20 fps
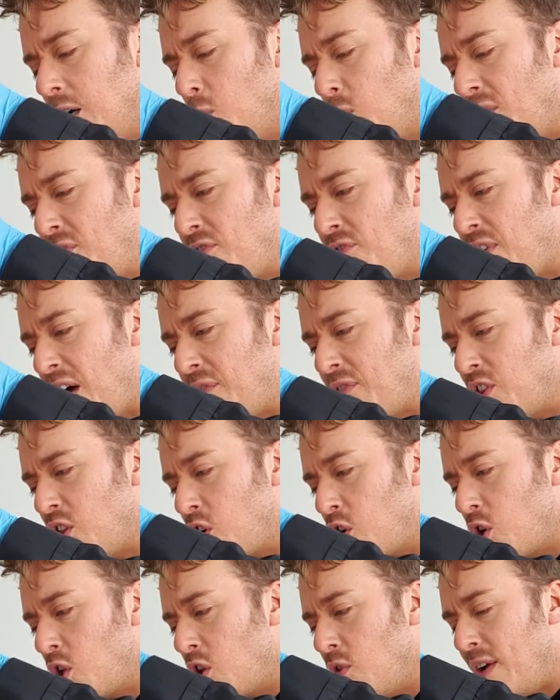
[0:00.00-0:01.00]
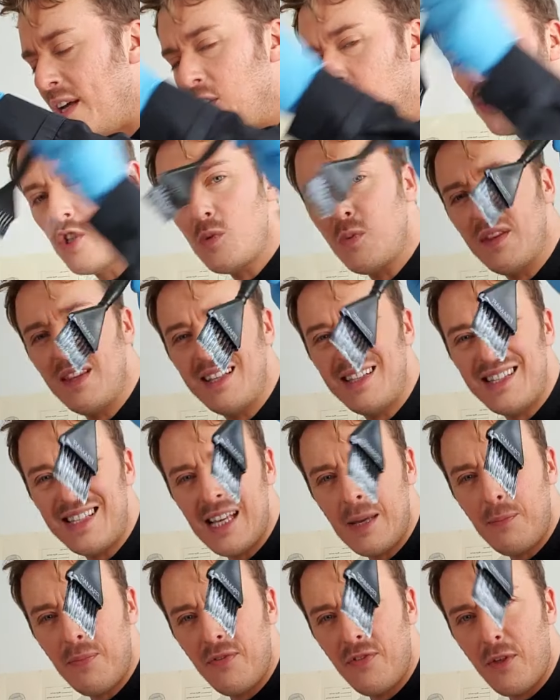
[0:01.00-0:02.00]
We feather the colour in just with the
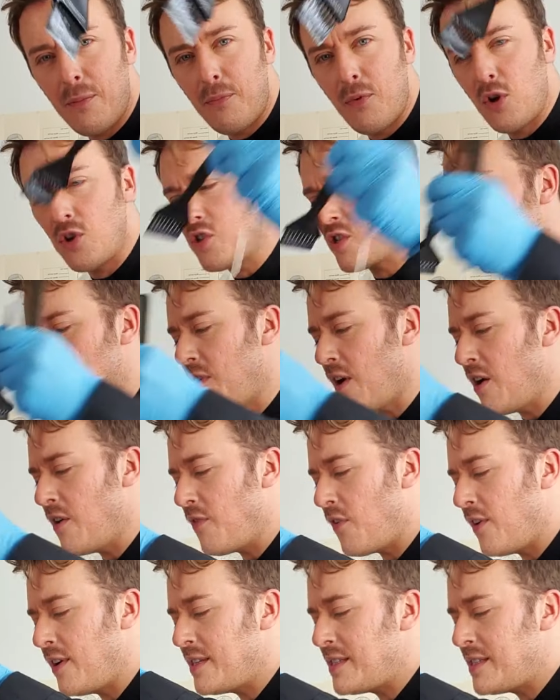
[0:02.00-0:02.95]
tip of the brush, the very, very